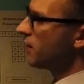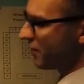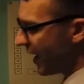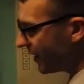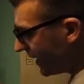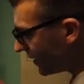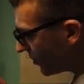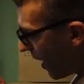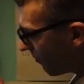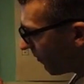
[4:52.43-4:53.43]
Then in
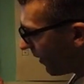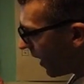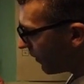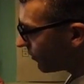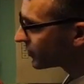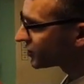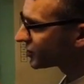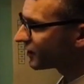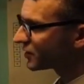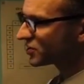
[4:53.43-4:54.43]
your amber part of your
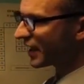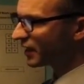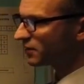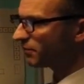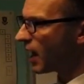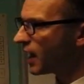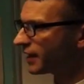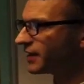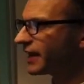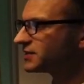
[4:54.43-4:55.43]
answer, the second
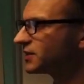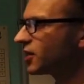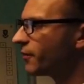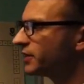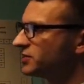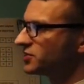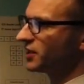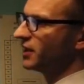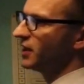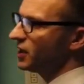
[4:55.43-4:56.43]
part, connecting comments,
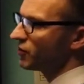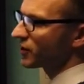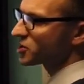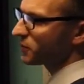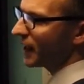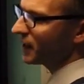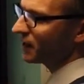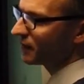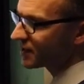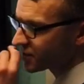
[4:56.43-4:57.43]
you're
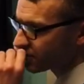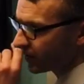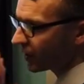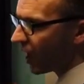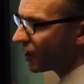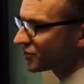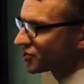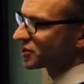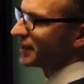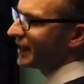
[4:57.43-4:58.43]
explaining this is because